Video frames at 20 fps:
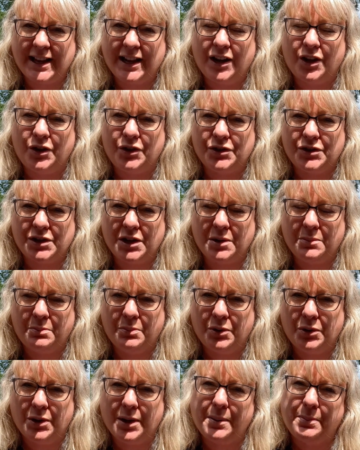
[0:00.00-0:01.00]
I'll also
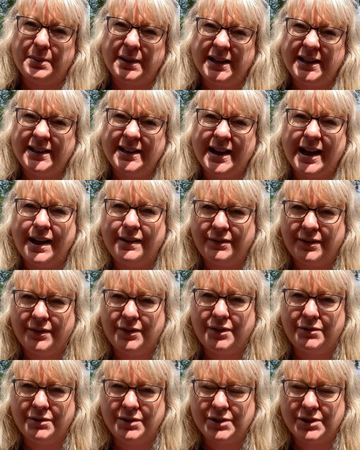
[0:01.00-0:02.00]
put a PDF
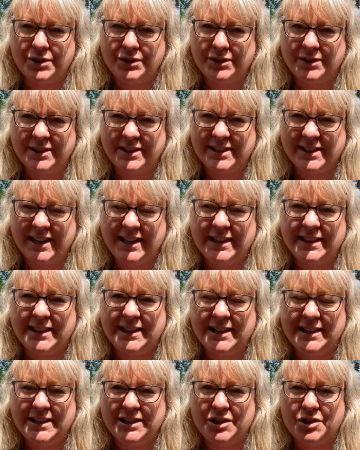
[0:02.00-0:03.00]
of the results
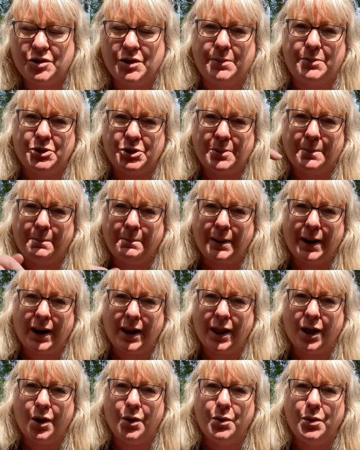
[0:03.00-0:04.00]
in the description
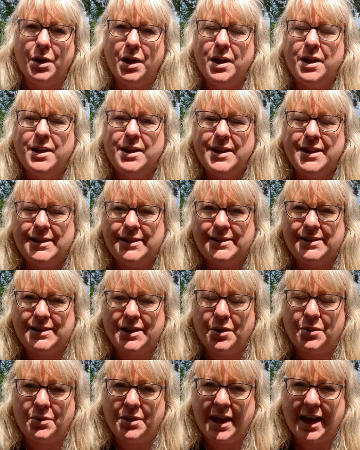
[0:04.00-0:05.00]
below,
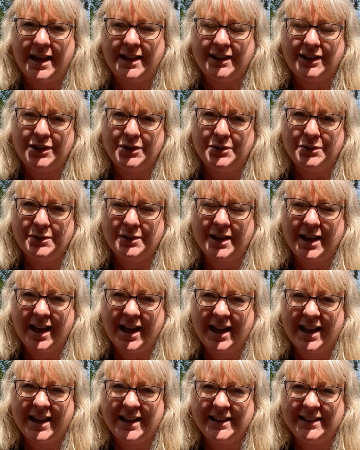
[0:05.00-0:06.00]
so that you
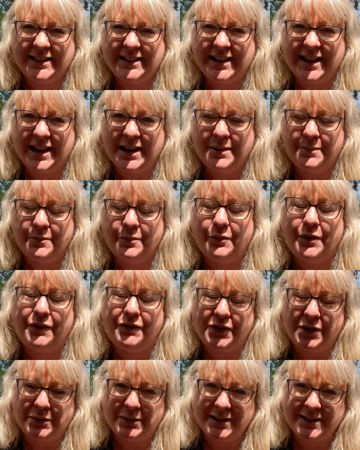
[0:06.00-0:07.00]
can
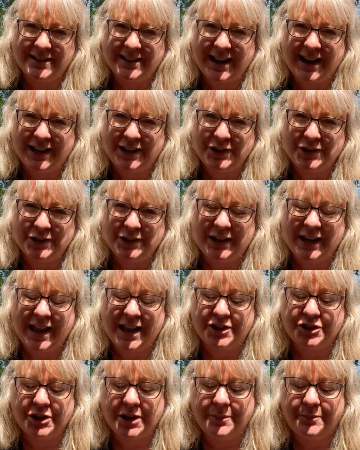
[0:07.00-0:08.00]
review it at your
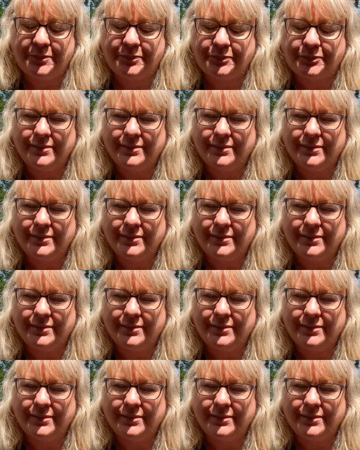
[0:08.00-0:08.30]
leisure.